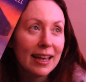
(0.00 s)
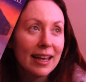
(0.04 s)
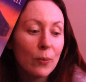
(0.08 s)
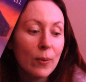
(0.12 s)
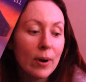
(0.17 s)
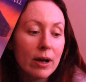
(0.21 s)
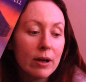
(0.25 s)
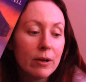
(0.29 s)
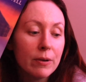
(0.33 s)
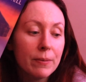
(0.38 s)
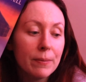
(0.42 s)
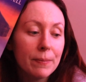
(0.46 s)

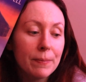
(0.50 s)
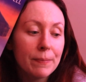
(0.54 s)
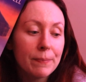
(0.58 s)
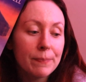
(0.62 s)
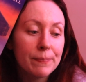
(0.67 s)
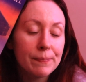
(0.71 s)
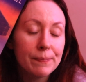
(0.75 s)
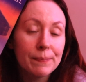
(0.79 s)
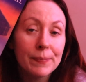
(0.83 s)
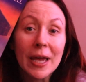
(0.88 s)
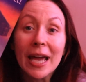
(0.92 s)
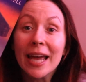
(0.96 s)
Well,
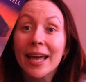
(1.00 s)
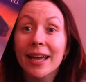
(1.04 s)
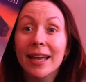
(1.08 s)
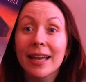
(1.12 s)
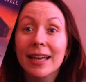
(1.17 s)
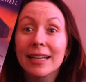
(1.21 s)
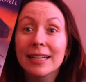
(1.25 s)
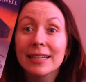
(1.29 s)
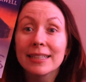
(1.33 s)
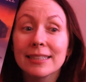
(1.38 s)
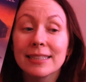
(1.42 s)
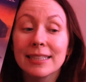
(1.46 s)

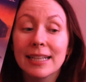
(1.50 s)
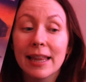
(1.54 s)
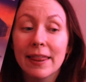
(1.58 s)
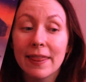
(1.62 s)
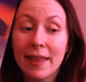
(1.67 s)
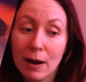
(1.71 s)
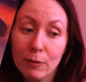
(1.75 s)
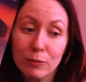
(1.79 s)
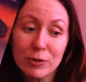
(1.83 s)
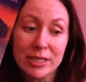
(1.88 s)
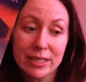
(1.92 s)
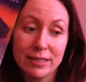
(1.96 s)

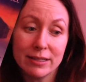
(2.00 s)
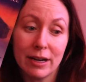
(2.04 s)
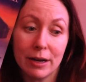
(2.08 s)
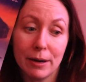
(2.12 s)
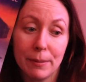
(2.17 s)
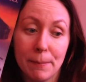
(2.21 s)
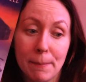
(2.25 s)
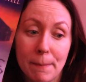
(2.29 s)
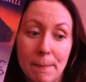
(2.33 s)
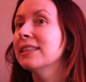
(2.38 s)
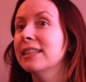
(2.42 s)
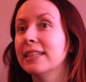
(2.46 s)
that was
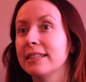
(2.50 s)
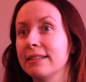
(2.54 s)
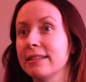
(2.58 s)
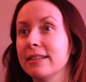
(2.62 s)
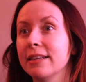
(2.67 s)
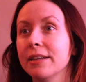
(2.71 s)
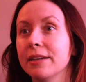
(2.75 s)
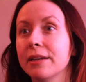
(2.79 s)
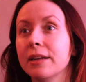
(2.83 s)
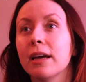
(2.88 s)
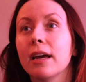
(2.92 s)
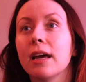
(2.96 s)
dumb.
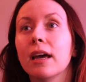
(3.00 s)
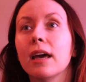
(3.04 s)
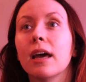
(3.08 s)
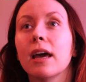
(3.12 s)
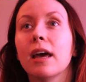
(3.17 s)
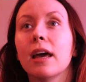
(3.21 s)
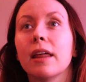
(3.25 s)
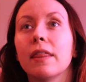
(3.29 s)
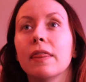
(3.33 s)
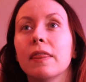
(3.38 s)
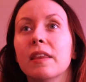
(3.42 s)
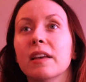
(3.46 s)
Listen,
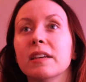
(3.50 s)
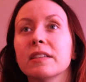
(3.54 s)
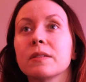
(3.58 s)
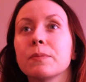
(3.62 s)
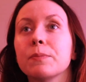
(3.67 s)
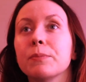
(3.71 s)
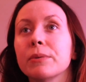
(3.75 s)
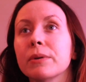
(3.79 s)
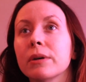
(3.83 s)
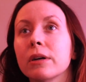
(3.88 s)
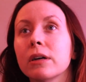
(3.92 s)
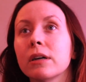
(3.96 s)
this
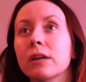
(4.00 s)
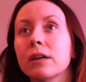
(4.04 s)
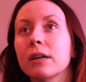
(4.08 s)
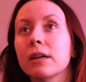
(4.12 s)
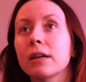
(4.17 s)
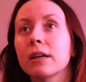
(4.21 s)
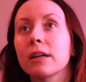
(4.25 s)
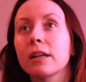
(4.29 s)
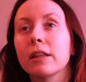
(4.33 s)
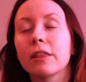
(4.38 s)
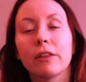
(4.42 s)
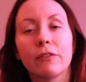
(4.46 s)
book,
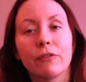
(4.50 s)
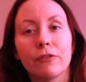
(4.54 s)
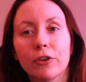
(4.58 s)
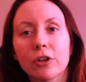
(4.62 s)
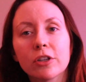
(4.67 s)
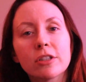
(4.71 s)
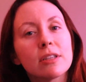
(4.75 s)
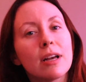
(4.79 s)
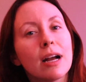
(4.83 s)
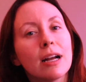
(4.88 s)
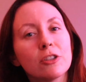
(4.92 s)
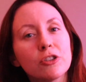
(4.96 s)
the
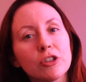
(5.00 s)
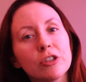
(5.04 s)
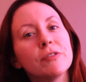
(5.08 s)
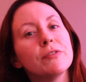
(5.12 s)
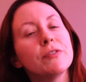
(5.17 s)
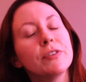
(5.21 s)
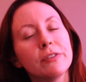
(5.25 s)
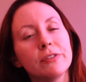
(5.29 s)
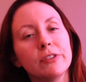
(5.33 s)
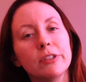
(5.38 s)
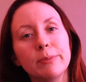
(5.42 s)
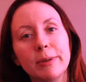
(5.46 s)
first
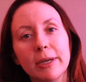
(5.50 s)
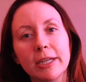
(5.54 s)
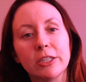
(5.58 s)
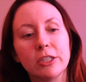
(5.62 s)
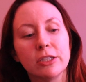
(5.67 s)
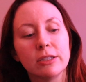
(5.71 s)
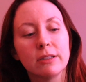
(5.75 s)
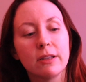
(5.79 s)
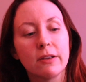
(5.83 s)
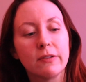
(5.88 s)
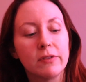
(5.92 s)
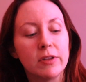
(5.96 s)
150
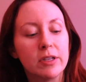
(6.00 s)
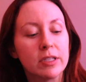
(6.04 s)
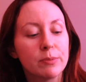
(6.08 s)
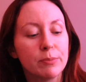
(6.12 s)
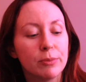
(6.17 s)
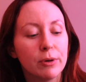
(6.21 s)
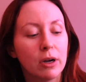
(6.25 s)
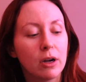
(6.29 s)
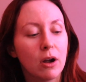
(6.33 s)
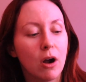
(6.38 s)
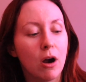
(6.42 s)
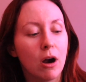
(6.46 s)
pages of this
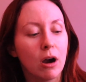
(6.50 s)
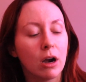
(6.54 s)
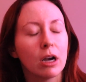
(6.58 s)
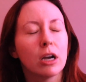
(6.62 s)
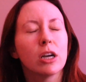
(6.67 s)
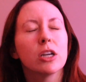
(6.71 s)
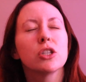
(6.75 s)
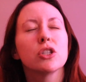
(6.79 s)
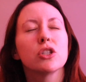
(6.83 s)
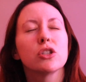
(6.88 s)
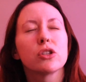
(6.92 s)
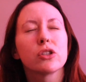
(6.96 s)
book
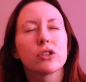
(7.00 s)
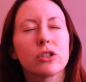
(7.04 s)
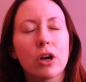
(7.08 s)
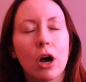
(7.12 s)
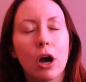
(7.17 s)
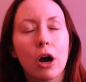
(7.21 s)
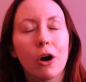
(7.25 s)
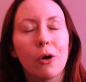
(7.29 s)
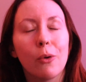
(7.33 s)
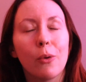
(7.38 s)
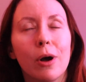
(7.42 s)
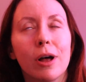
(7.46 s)
are
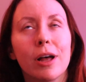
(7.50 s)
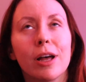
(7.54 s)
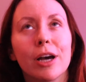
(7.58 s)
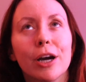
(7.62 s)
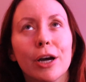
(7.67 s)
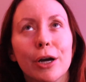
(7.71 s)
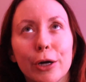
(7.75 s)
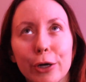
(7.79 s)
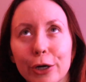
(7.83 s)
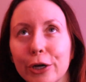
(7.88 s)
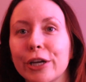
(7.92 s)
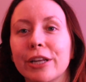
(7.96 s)
so
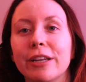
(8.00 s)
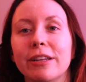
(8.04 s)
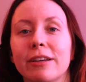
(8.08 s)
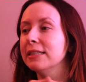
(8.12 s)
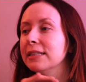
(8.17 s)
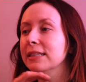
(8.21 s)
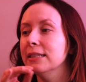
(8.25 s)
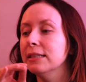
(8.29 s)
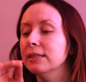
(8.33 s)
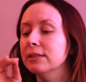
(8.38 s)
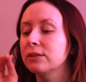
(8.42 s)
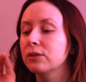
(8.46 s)
good.
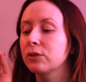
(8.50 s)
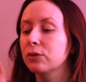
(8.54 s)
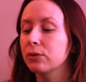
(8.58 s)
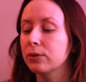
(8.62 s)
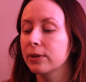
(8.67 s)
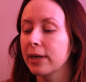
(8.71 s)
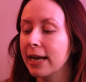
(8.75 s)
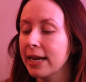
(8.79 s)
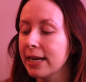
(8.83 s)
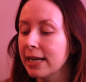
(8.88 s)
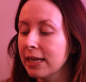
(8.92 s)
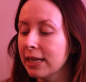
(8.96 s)
It is
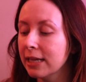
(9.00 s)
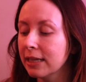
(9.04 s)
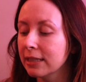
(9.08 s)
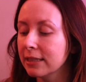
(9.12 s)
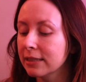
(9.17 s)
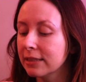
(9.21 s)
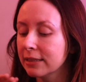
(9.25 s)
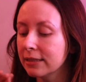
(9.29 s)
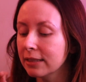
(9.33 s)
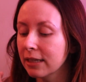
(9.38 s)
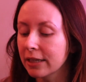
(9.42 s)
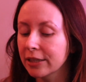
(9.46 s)
creating
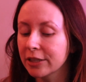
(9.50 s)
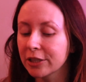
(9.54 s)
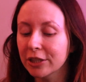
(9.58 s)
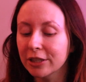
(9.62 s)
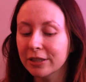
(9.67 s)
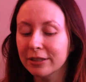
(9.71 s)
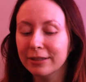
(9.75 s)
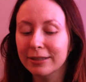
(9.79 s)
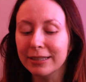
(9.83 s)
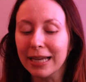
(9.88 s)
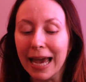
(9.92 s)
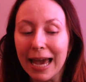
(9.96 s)
such a
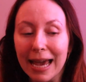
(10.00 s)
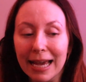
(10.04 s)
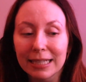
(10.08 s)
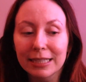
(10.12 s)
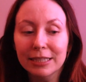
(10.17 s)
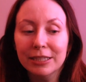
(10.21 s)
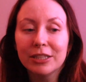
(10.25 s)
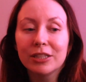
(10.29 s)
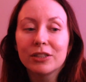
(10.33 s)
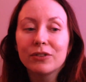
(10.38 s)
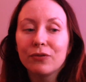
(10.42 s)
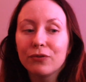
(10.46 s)

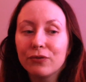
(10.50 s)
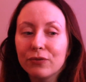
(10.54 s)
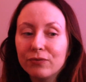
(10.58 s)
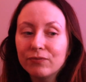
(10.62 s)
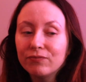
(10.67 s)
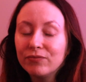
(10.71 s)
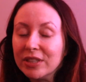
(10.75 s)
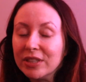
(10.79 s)
tense